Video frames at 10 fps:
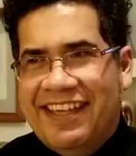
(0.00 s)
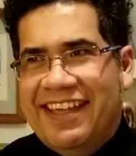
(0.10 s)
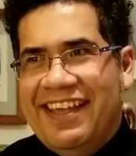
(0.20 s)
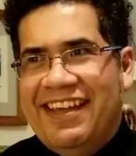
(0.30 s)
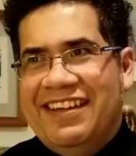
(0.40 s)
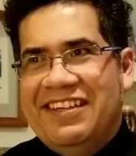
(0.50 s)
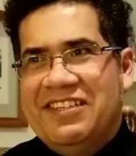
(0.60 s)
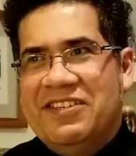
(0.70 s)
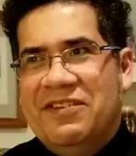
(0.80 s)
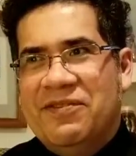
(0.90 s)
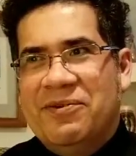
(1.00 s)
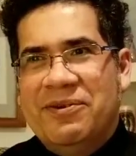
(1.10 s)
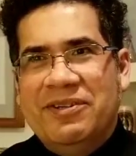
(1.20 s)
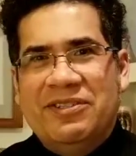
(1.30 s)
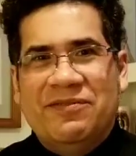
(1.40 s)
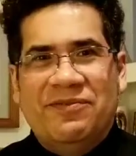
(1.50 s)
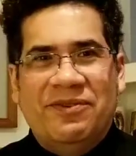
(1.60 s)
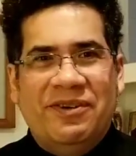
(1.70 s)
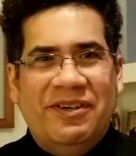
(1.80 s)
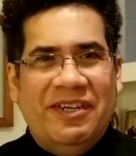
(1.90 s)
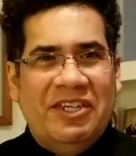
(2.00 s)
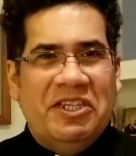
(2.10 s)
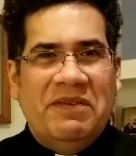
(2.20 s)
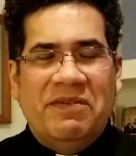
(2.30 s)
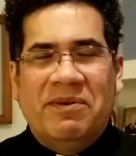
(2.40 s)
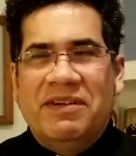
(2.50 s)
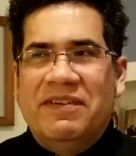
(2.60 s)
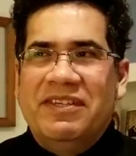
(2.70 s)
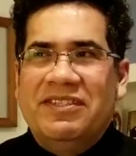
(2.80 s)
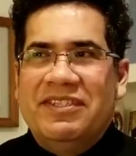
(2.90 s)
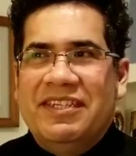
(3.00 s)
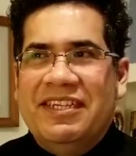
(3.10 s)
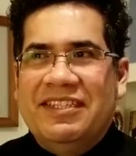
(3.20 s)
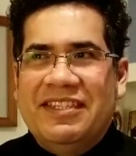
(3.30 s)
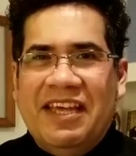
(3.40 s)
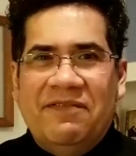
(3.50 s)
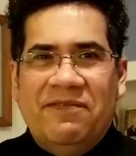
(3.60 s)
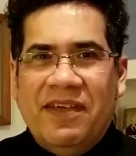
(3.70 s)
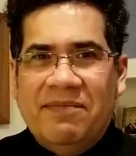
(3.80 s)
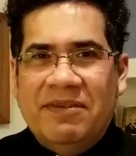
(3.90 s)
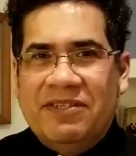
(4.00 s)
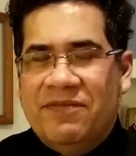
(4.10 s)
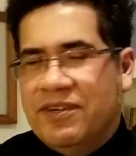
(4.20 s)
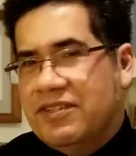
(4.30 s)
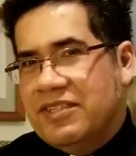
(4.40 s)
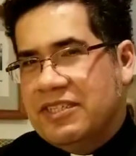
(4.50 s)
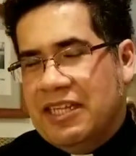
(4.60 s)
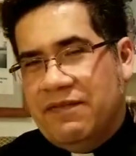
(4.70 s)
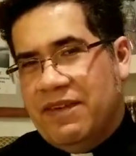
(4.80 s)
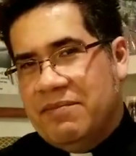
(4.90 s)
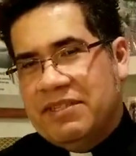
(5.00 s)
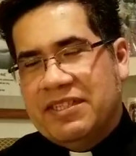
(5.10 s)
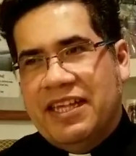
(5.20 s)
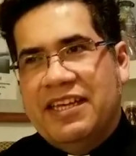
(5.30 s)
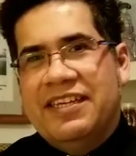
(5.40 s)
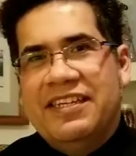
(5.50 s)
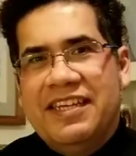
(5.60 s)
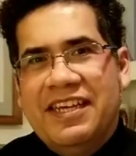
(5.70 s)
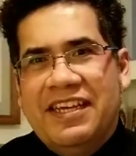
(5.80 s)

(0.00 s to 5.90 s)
And of course, for each and every one of us, it's that famous verse, it's that famous line,